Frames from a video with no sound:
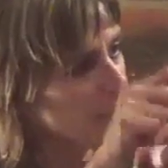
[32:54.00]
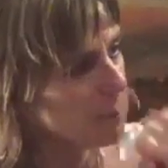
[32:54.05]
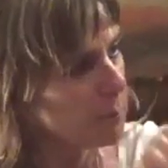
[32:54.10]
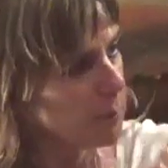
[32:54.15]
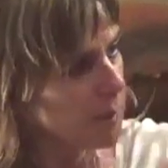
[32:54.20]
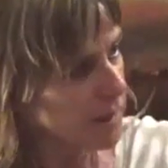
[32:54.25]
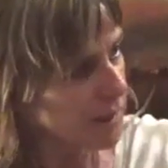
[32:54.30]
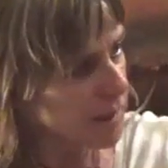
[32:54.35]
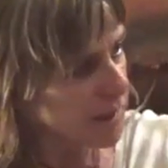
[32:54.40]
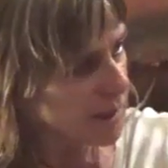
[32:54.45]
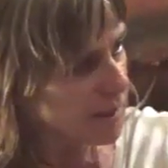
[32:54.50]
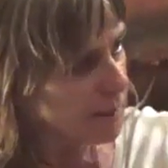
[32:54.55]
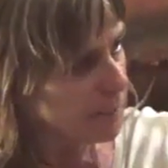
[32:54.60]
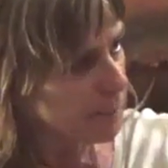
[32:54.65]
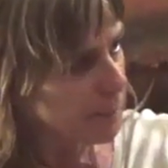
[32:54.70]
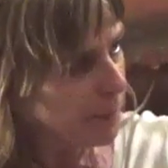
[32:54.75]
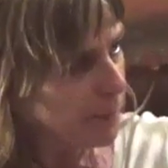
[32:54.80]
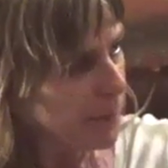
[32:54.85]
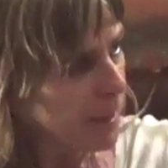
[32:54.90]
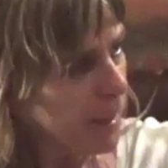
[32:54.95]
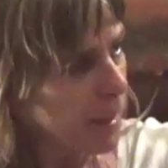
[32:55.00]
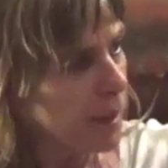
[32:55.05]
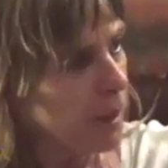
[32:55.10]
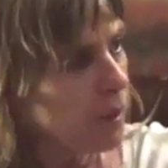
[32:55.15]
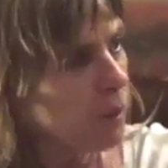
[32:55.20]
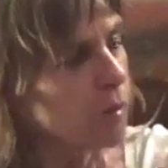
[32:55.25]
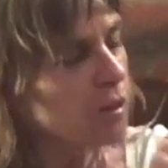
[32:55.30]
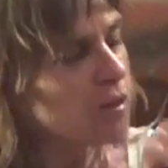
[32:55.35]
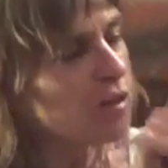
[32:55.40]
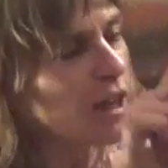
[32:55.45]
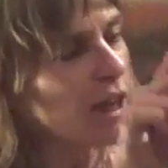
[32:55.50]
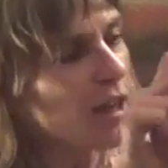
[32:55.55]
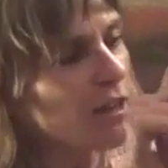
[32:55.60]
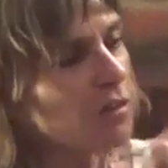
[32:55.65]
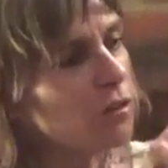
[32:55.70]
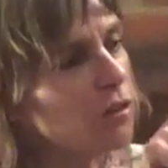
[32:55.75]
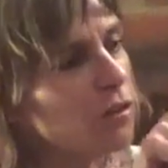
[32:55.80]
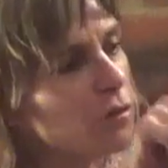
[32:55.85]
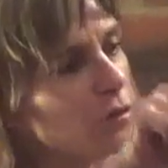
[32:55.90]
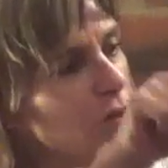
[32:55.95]
the me, which
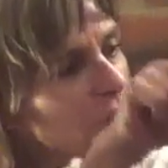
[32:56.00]
had to